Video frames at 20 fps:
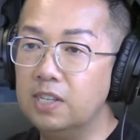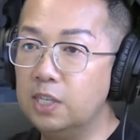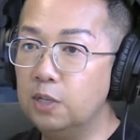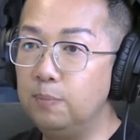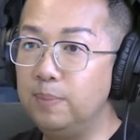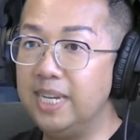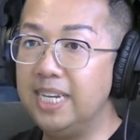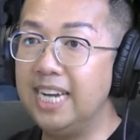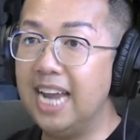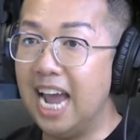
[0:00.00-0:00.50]
And
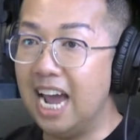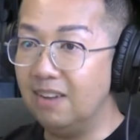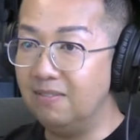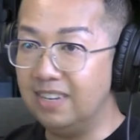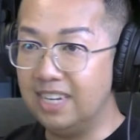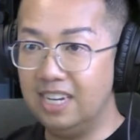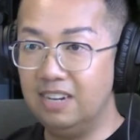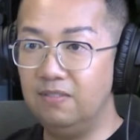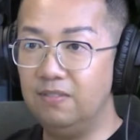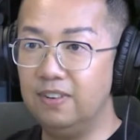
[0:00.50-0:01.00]
also be an
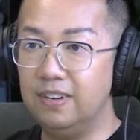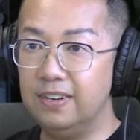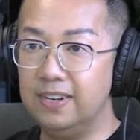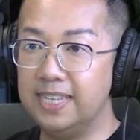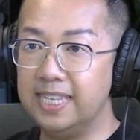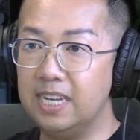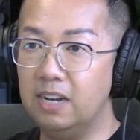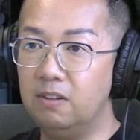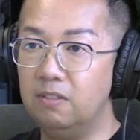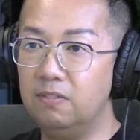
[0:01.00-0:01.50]
advocate
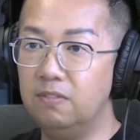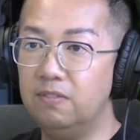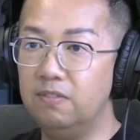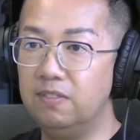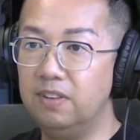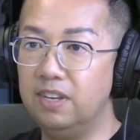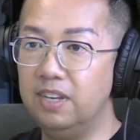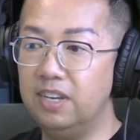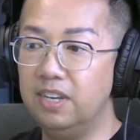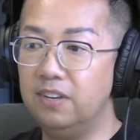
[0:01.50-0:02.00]
for yourself.
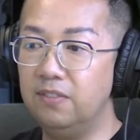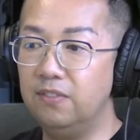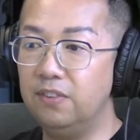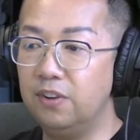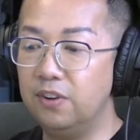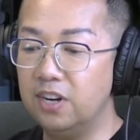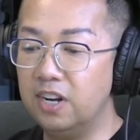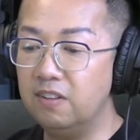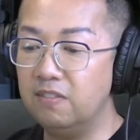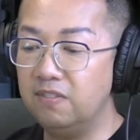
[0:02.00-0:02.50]

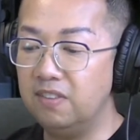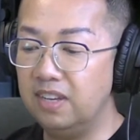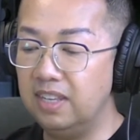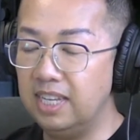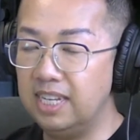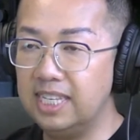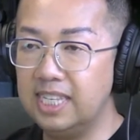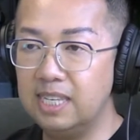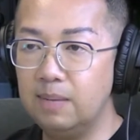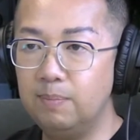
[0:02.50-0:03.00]
If you're not
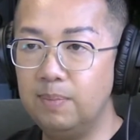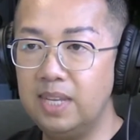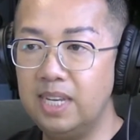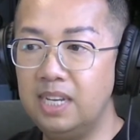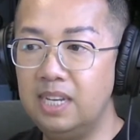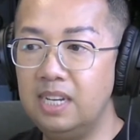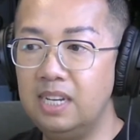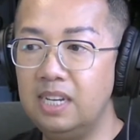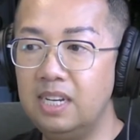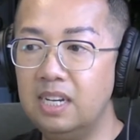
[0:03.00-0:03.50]
feeling
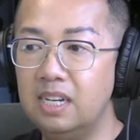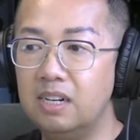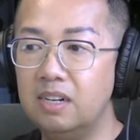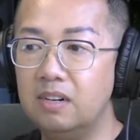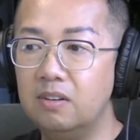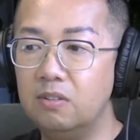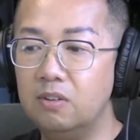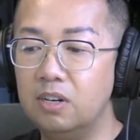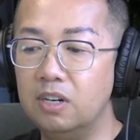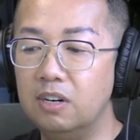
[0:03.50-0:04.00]

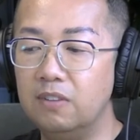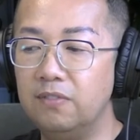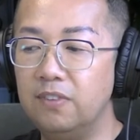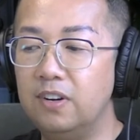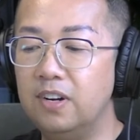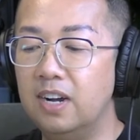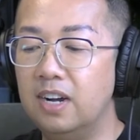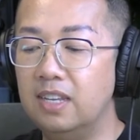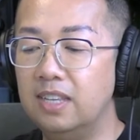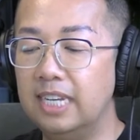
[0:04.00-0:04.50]
something,
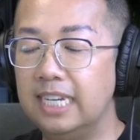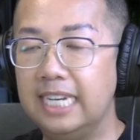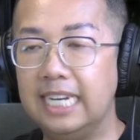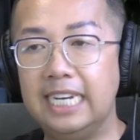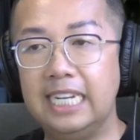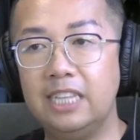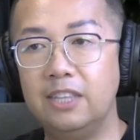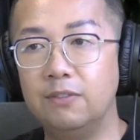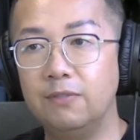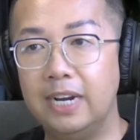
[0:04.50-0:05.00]
or if you're not
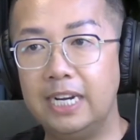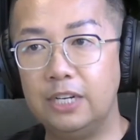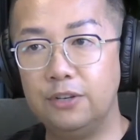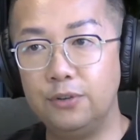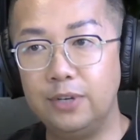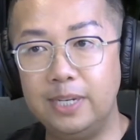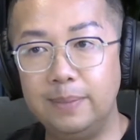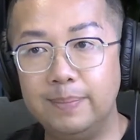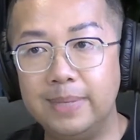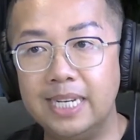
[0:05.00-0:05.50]
like getting the
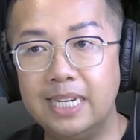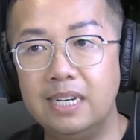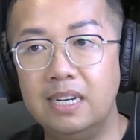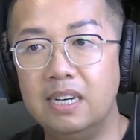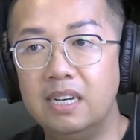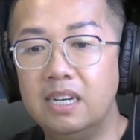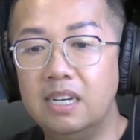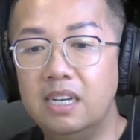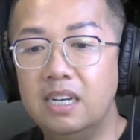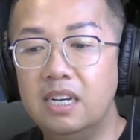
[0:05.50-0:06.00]
right
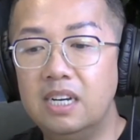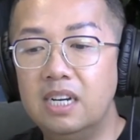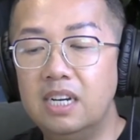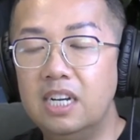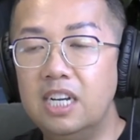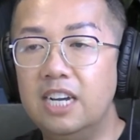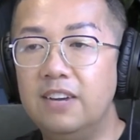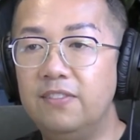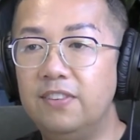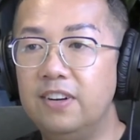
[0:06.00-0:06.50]
treatment,
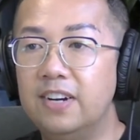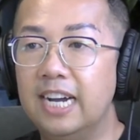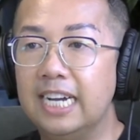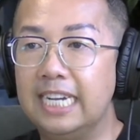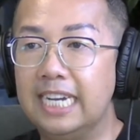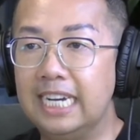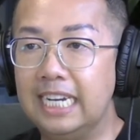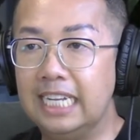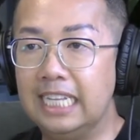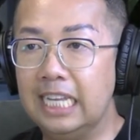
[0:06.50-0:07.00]
if
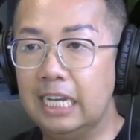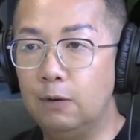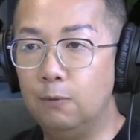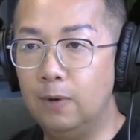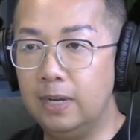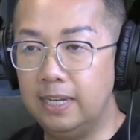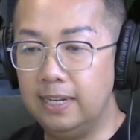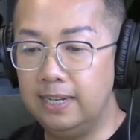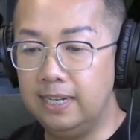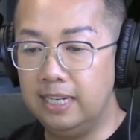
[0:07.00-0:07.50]
you're not getting
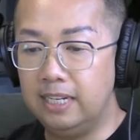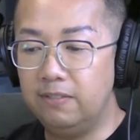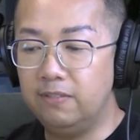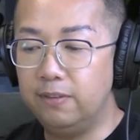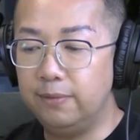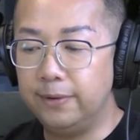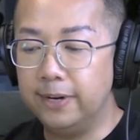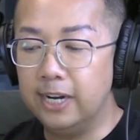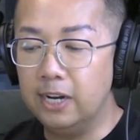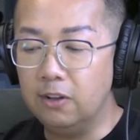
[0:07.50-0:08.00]
like what you
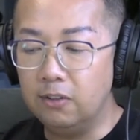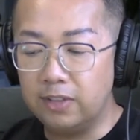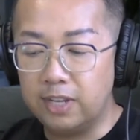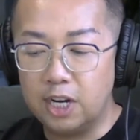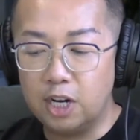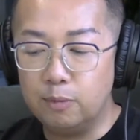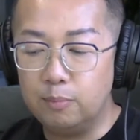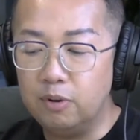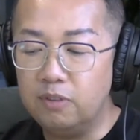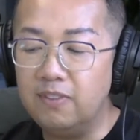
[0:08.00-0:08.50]
need from your
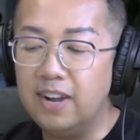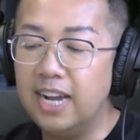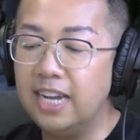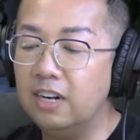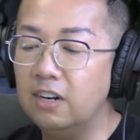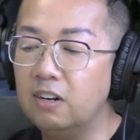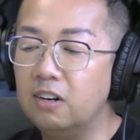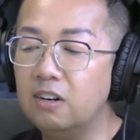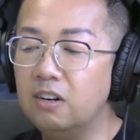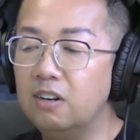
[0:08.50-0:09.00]
healthcare
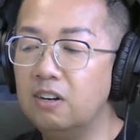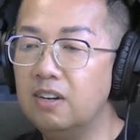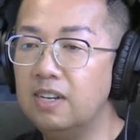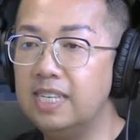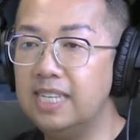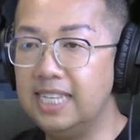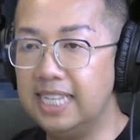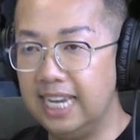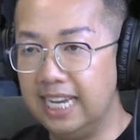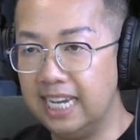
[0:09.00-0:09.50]

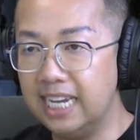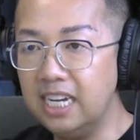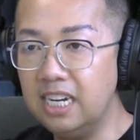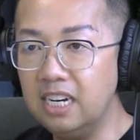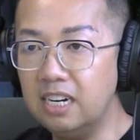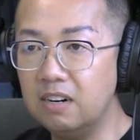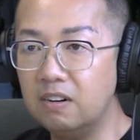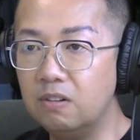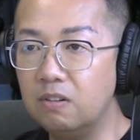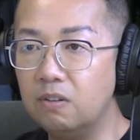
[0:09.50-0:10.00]
provider, say
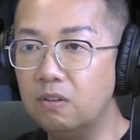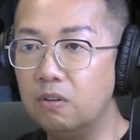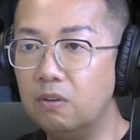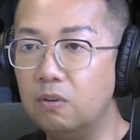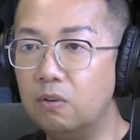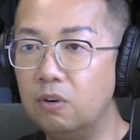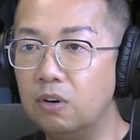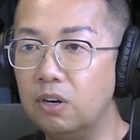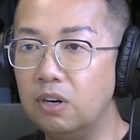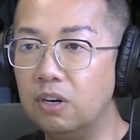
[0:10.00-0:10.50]
it
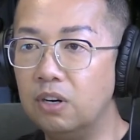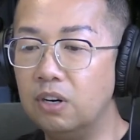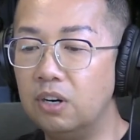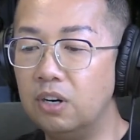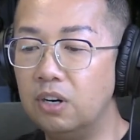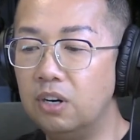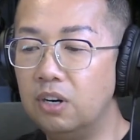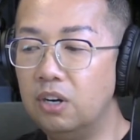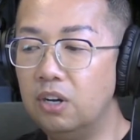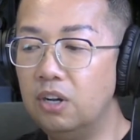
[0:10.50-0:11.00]

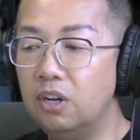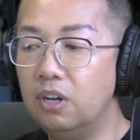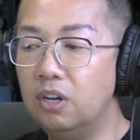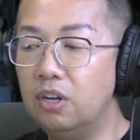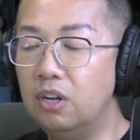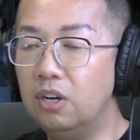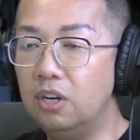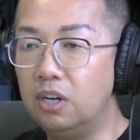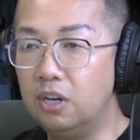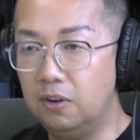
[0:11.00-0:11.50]
or
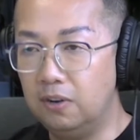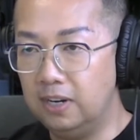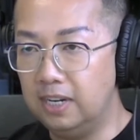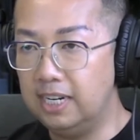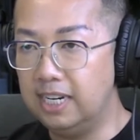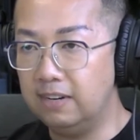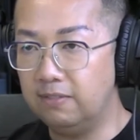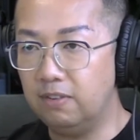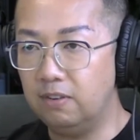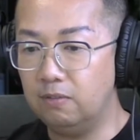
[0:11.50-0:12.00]

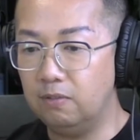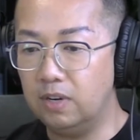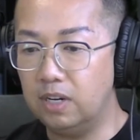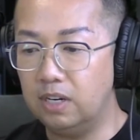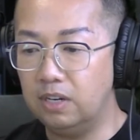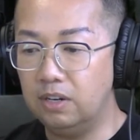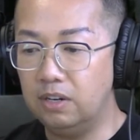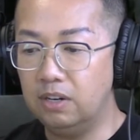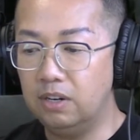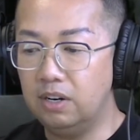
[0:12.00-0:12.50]
go to a
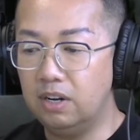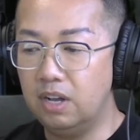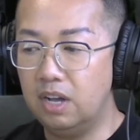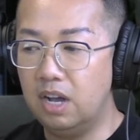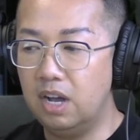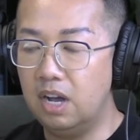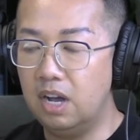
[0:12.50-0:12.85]
different one.